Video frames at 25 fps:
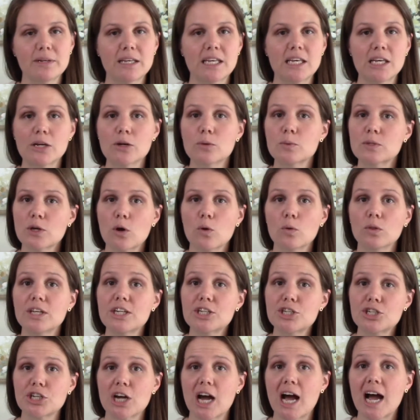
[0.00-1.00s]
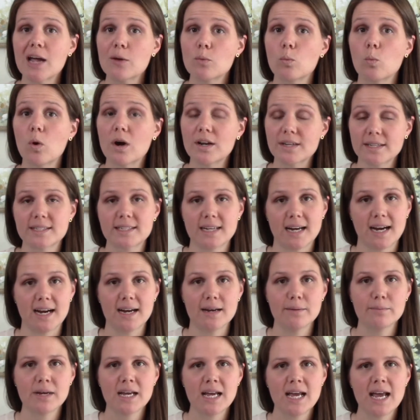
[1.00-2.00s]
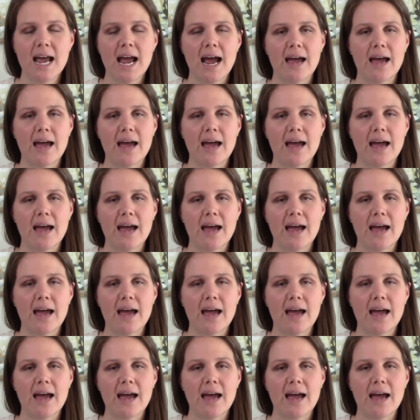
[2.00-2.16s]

He was only shy one time,